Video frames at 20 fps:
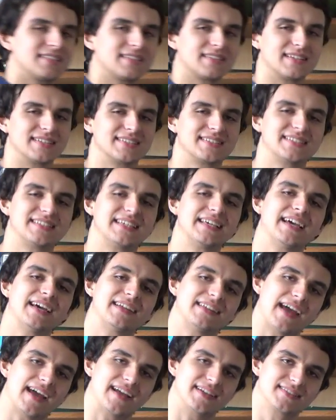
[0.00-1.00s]
to the
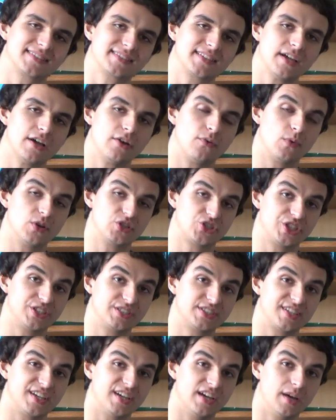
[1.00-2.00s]
CNS which
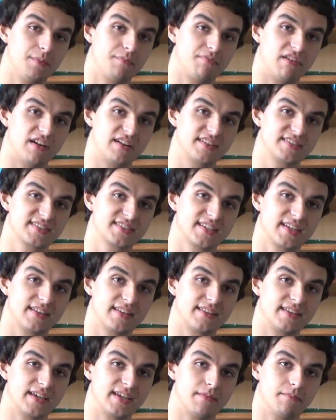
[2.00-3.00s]
interprets
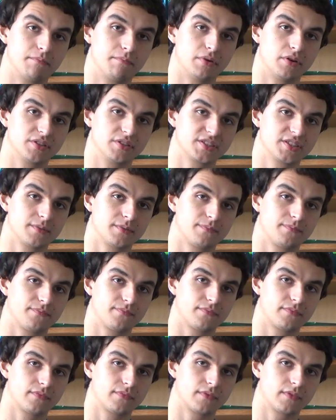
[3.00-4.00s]
the input.
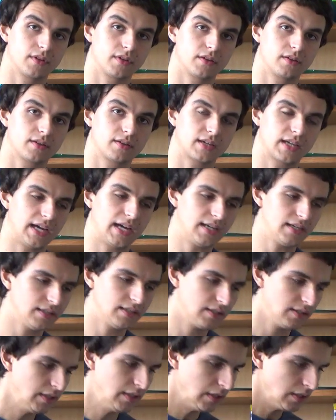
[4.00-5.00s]
Okay?
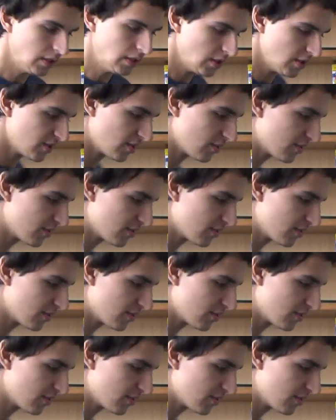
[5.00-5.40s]
So